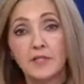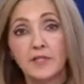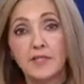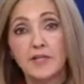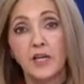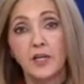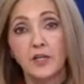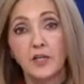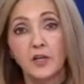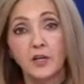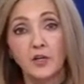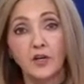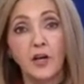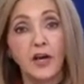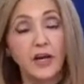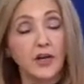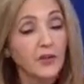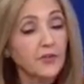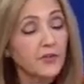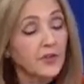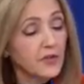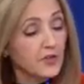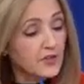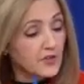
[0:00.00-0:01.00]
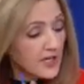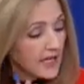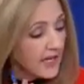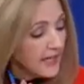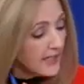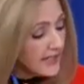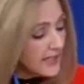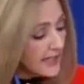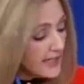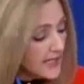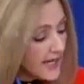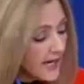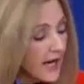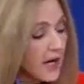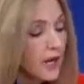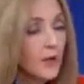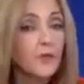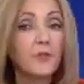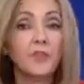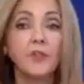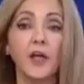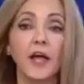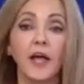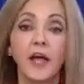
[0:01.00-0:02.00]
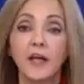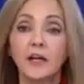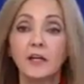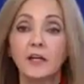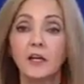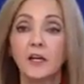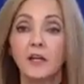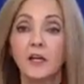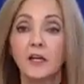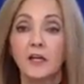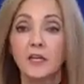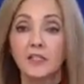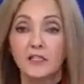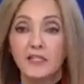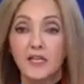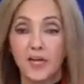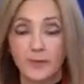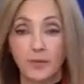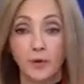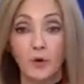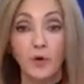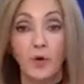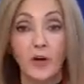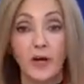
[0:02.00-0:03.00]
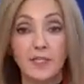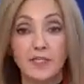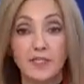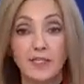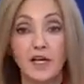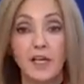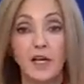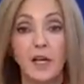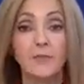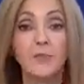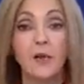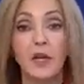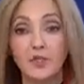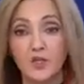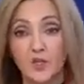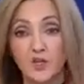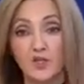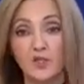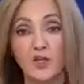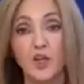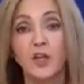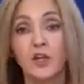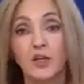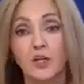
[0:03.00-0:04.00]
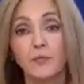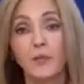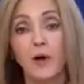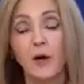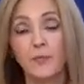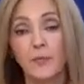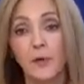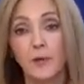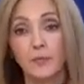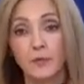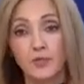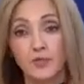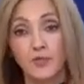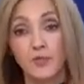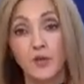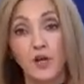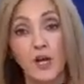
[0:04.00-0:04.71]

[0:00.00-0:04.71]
Senator. I don't think there's any doubt that Democrats, and I'm not just talking about members of